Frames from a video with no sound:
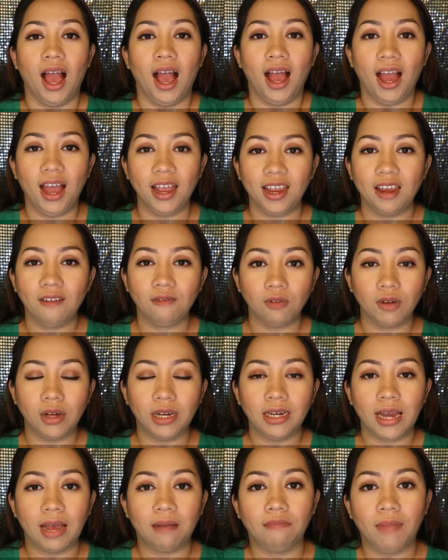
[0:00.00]
Hi
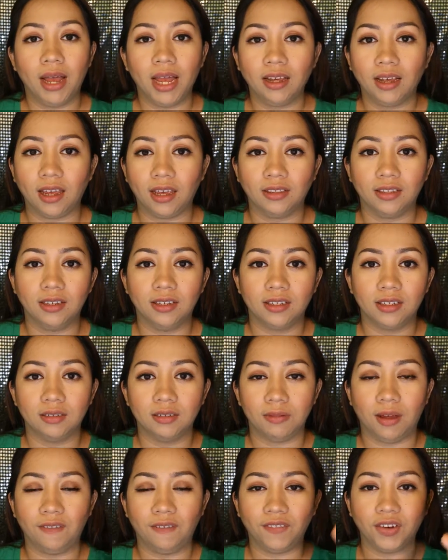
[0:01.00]
everyone, I'm back and this
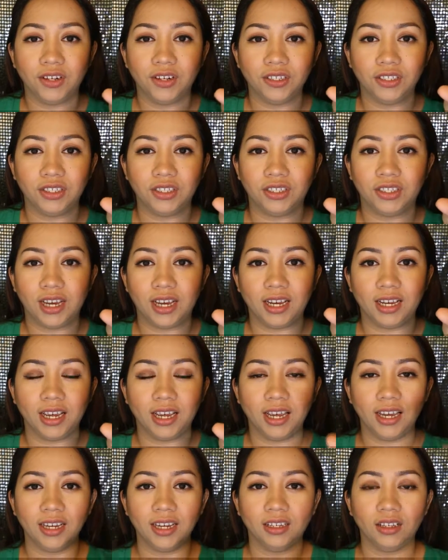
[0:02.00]
is my first
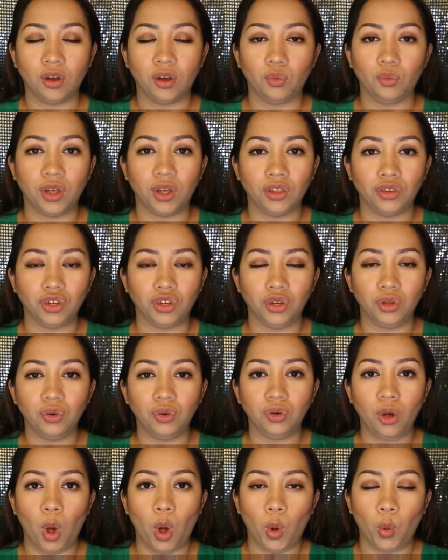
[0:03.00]
check-in with
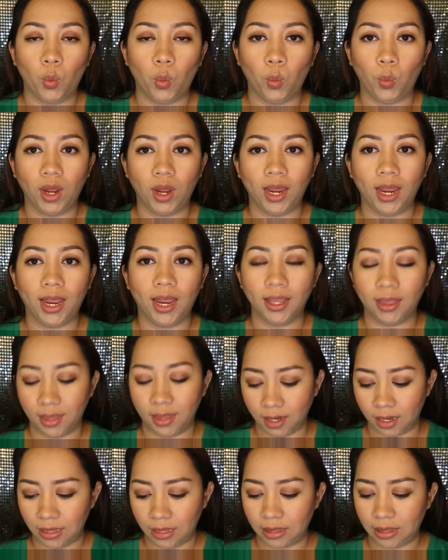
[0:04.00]
you with
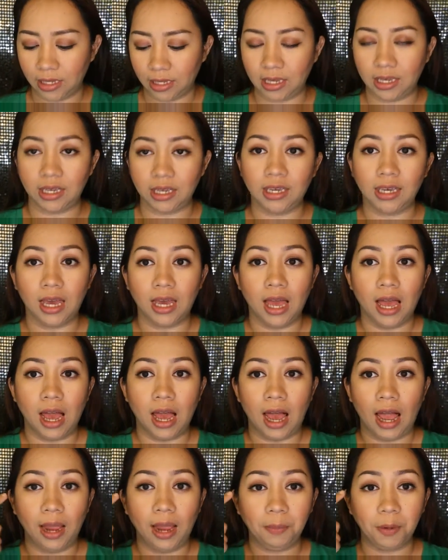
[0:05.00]
the
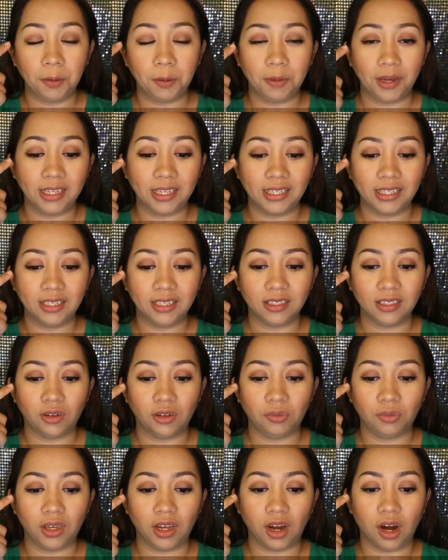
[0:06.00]
eyebrow pencil
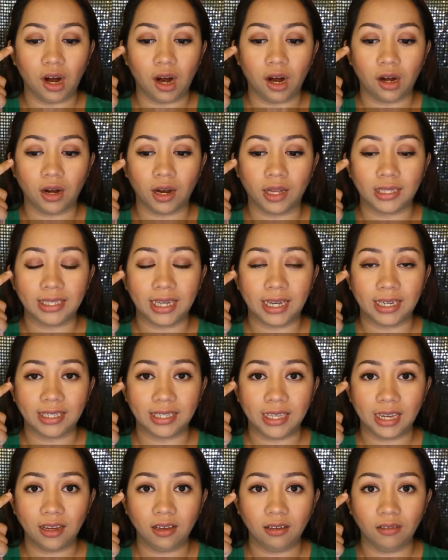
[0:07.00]
that we are
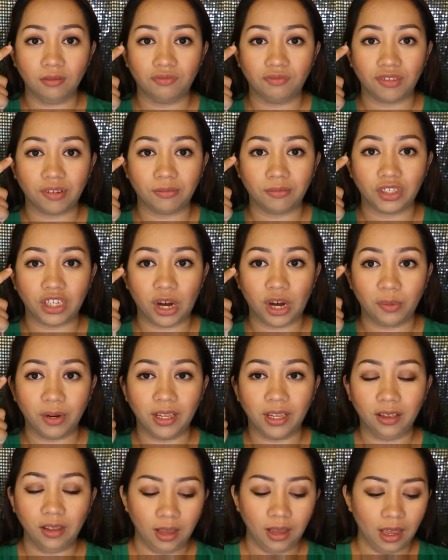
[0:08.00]
testing from
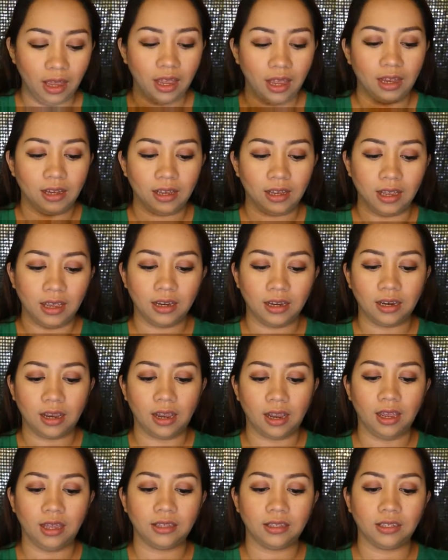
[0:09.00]
Shawill, and
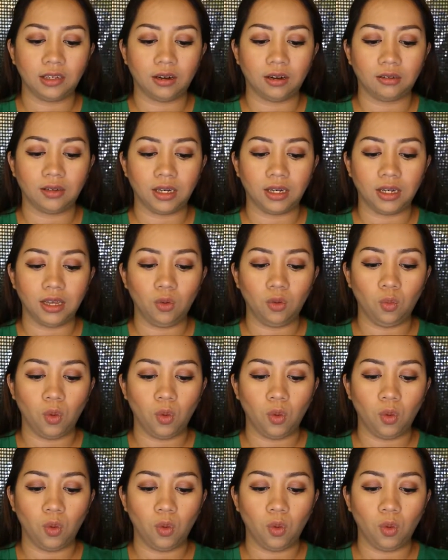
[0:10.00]
it's already